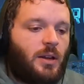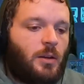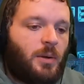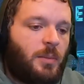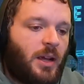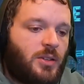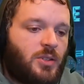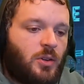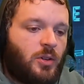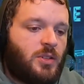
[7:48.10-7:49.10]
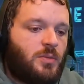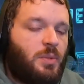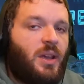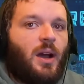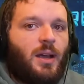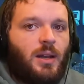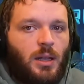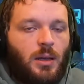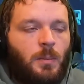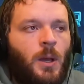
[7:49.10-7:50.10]
but my concern is behind
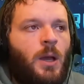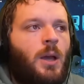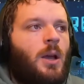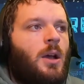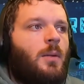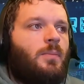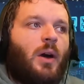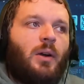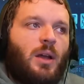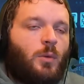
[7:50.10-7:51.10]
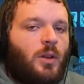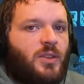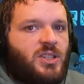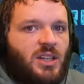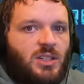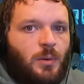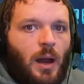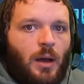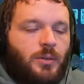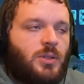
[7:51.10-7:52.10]
him. Now, again, we're in the sixth
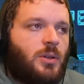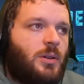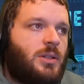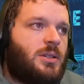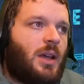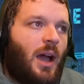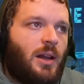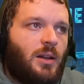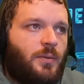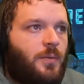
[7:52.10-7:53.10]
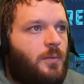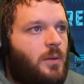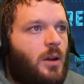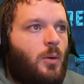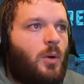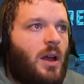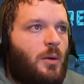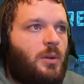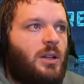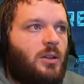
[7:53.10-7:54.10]
round, so it's kind of, you know, we're not
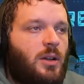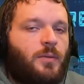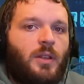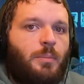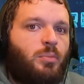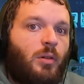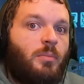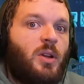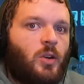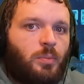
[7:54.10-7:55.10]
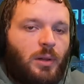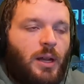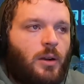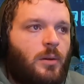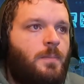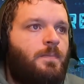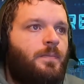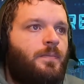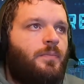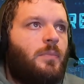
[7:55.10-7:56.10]
really looking for that premier player.
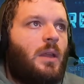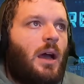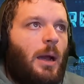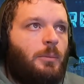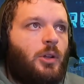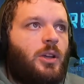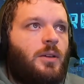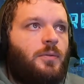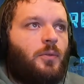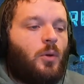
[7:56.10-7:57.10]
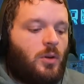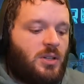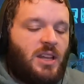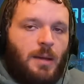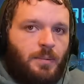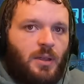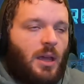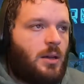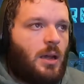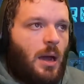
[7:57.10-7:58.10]
I'm looking for depth
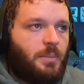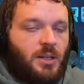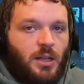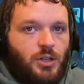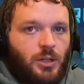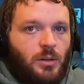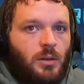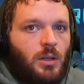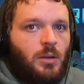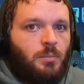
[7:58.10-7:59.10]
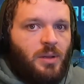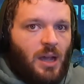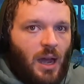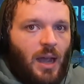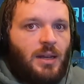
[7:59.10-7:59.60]
and competition behind